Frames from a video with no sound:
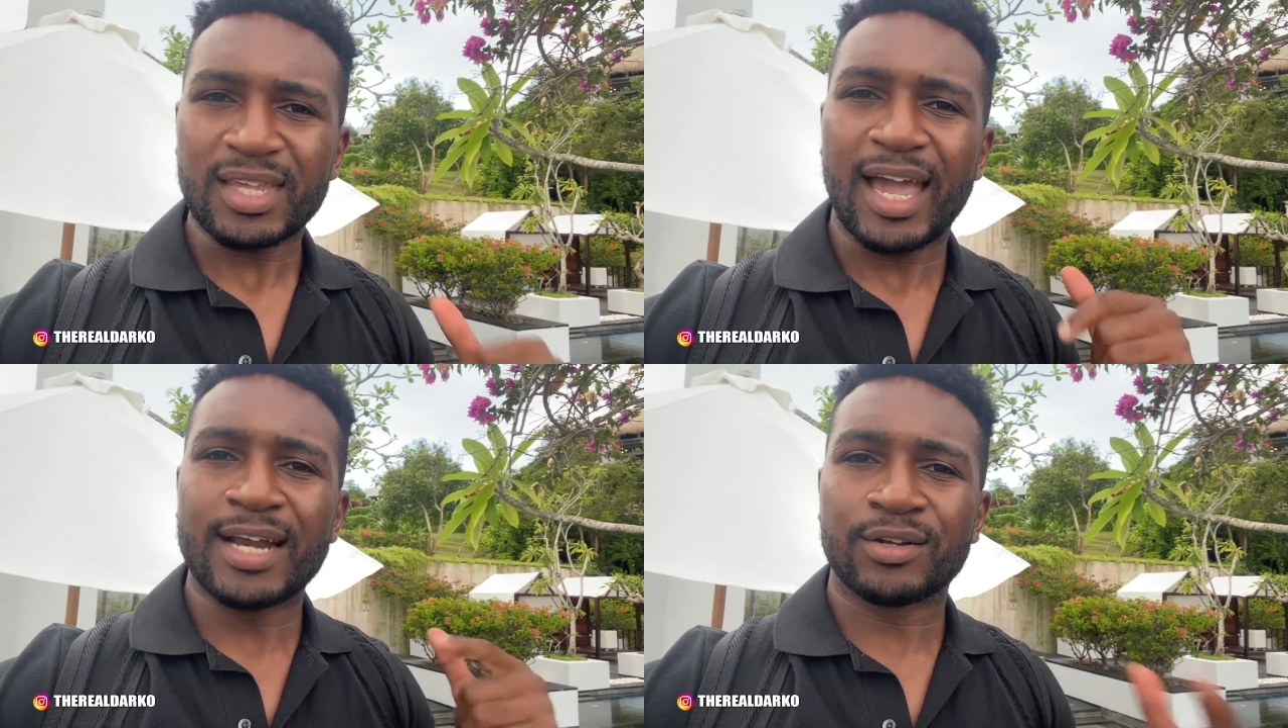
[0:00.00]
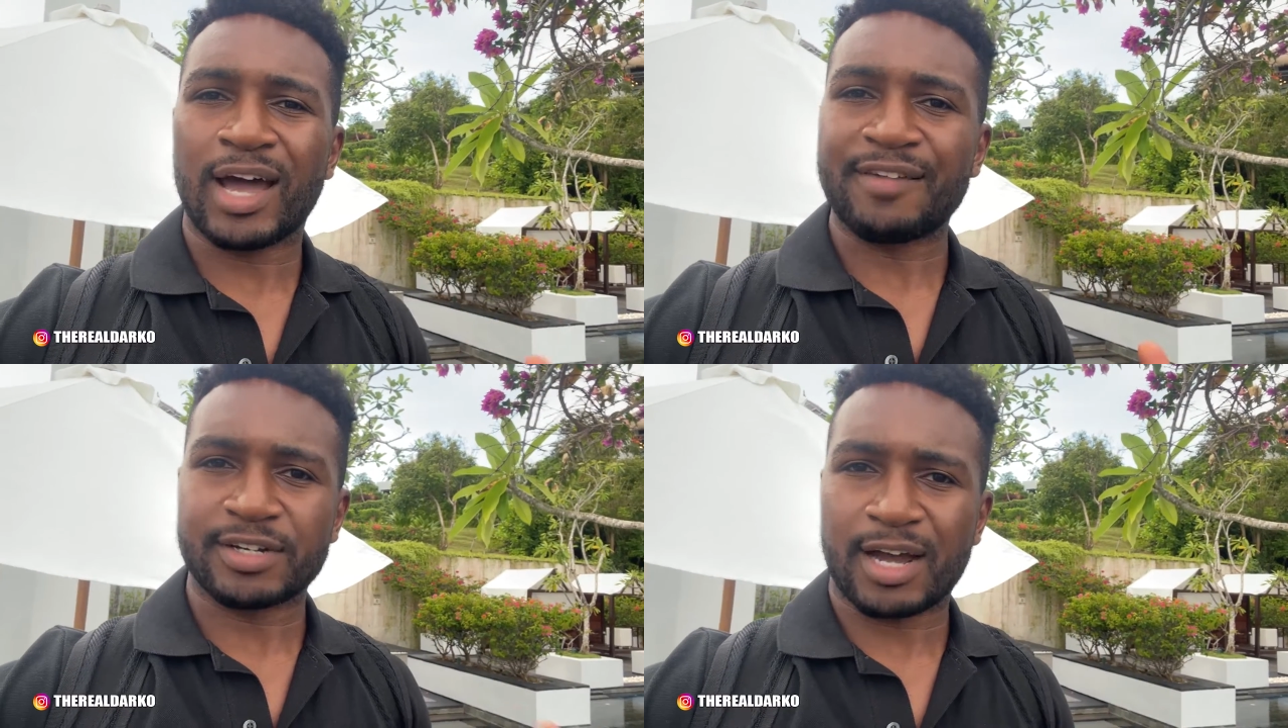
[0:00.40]
and not
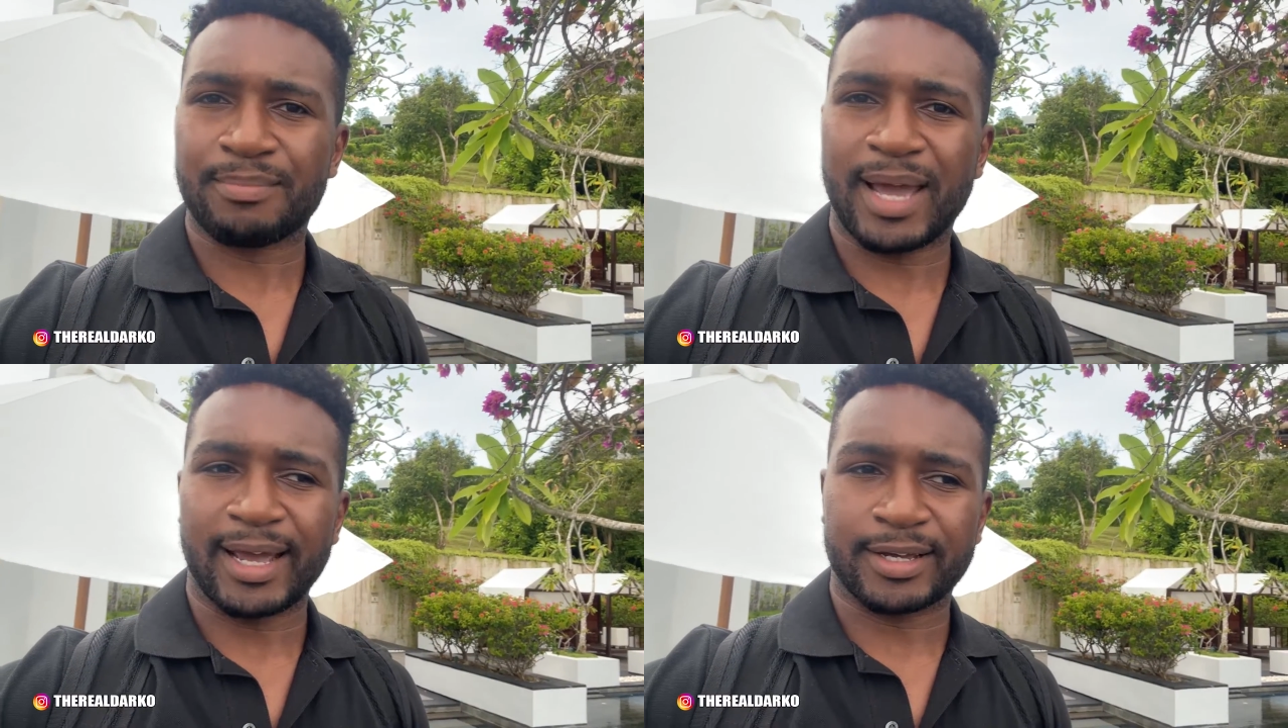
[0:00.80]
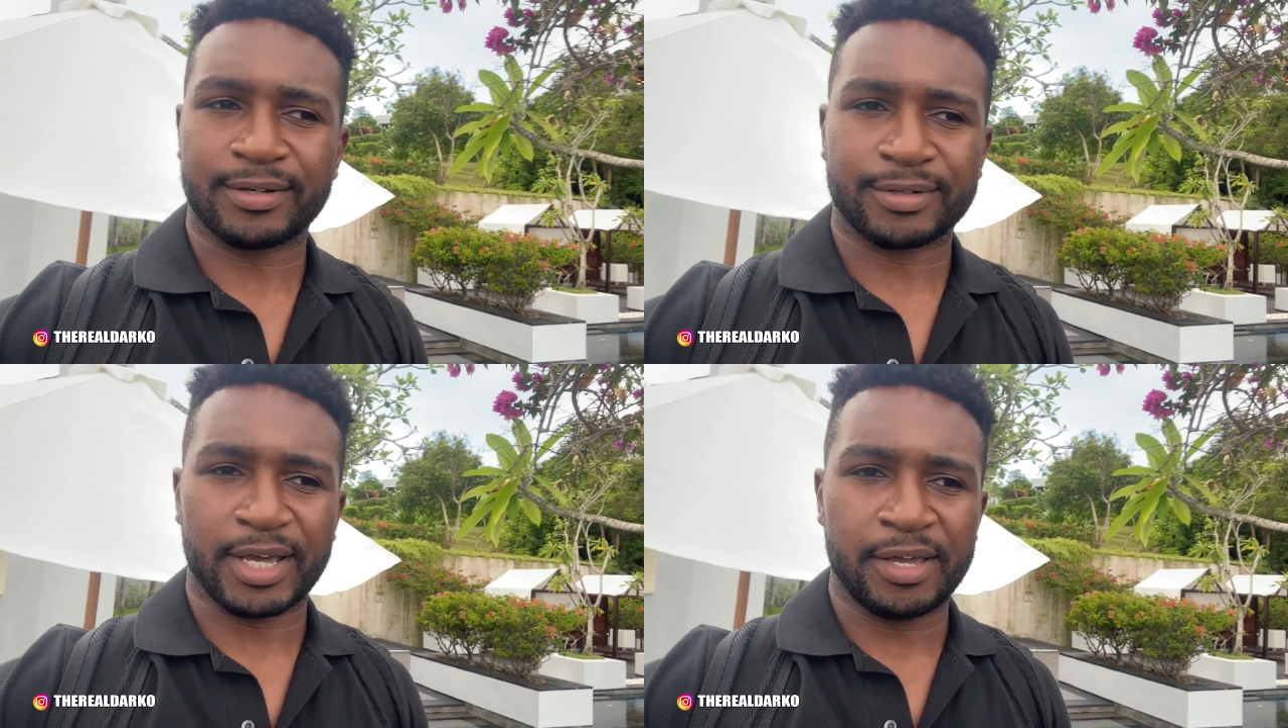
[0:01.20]
have it come back.
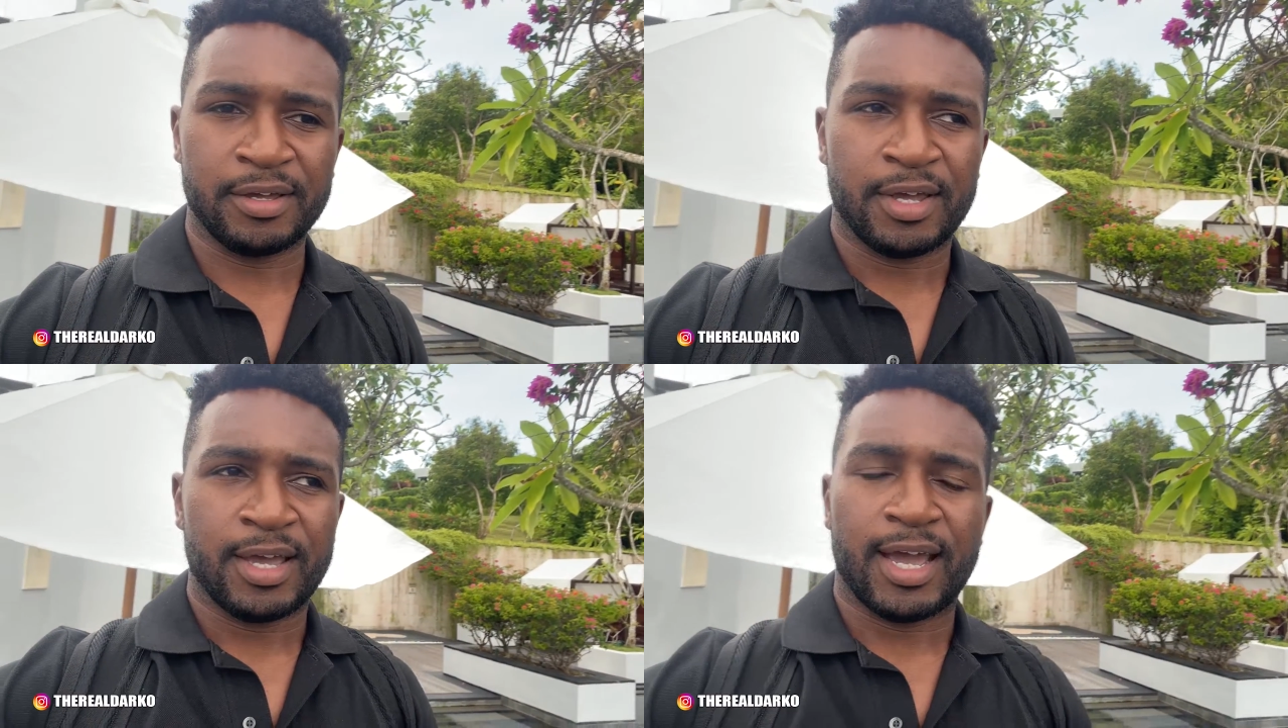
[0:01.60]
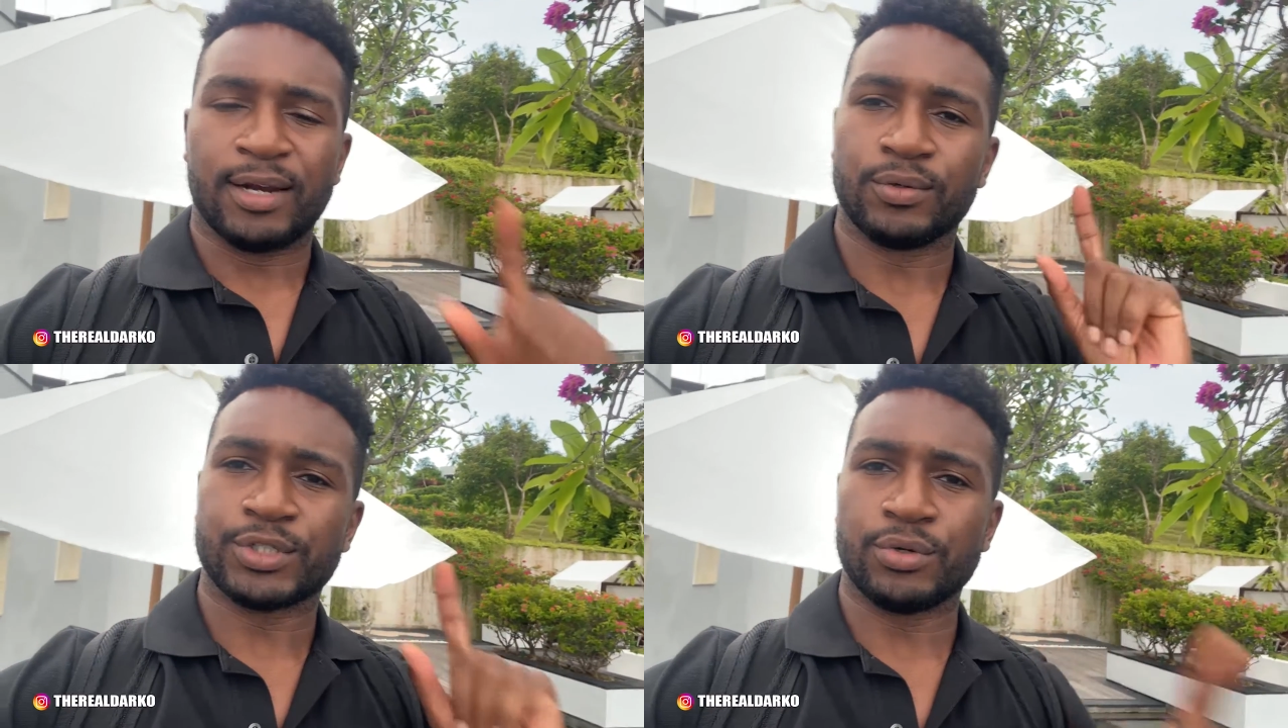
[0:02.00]
Okay, and
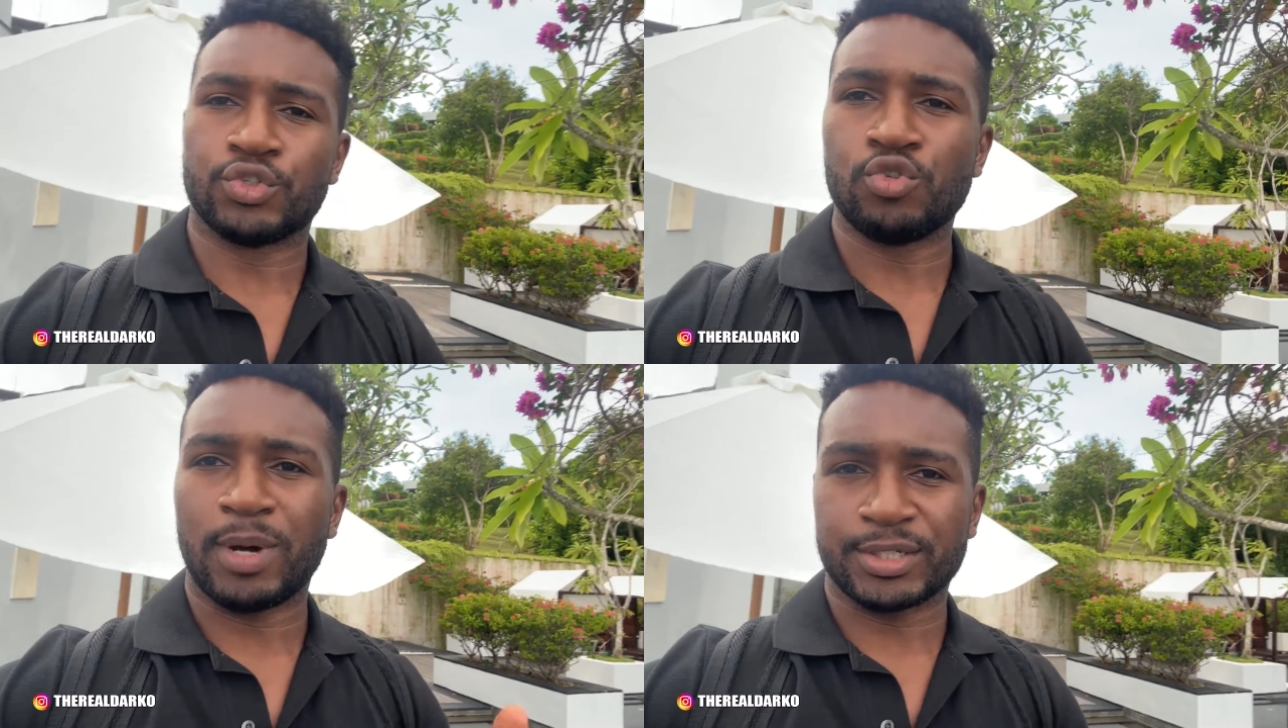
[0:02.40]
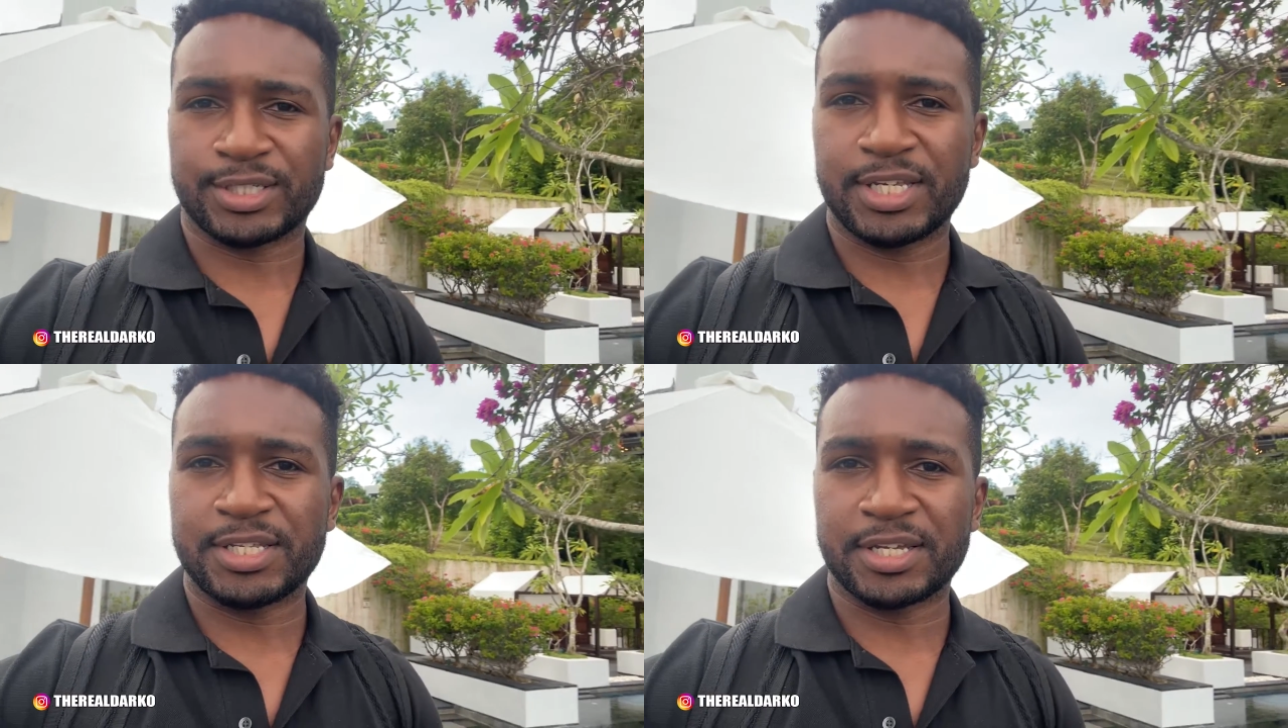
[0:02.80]
also too much
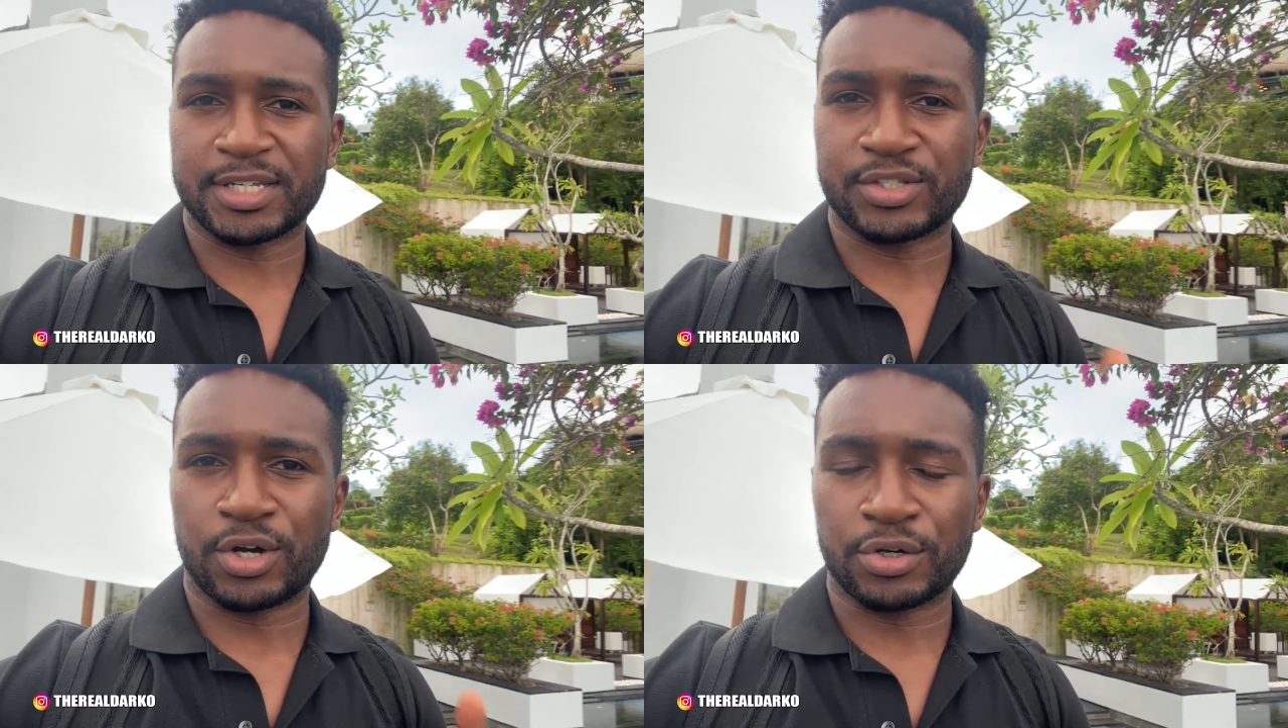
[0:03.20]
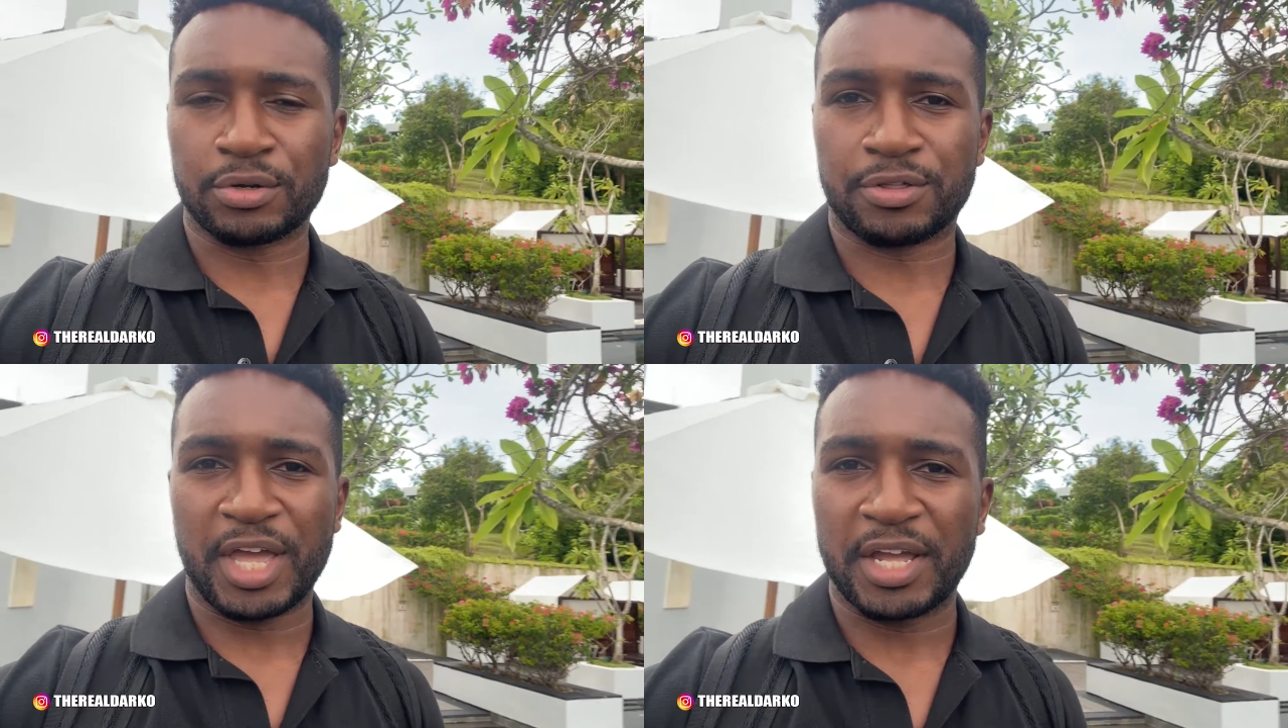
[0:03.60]
sitting is not a
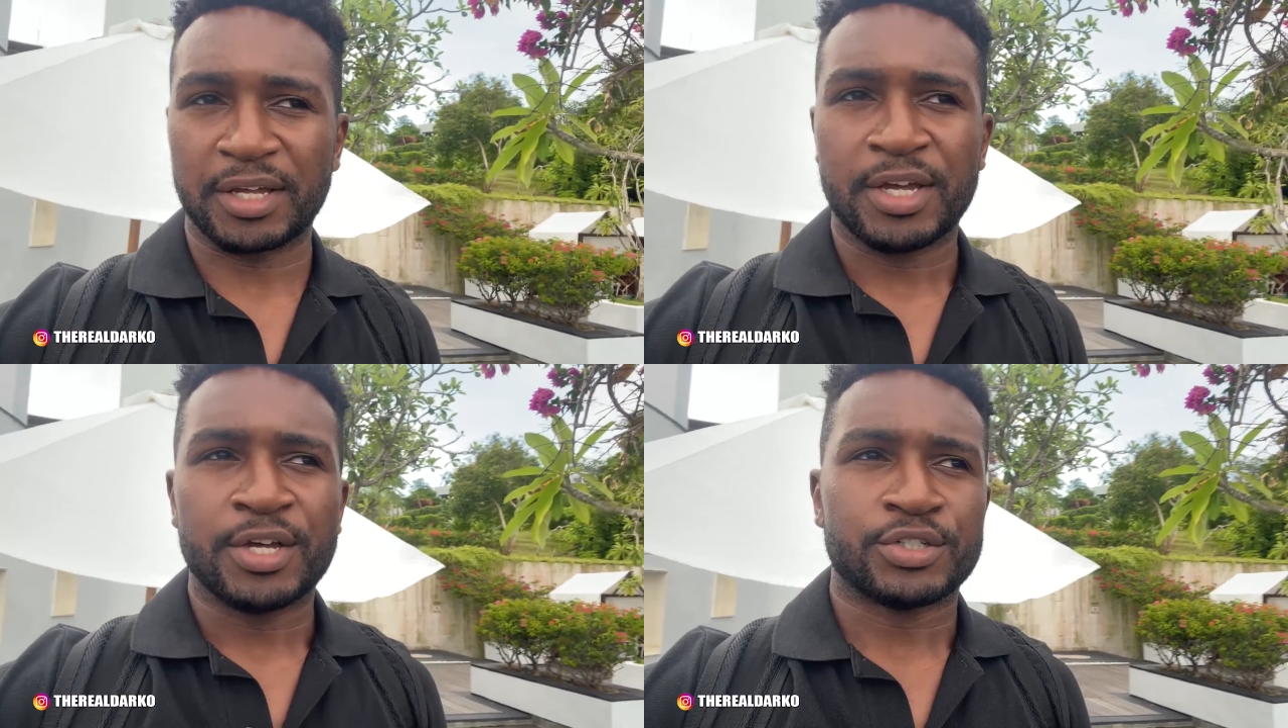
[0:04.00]
good thing.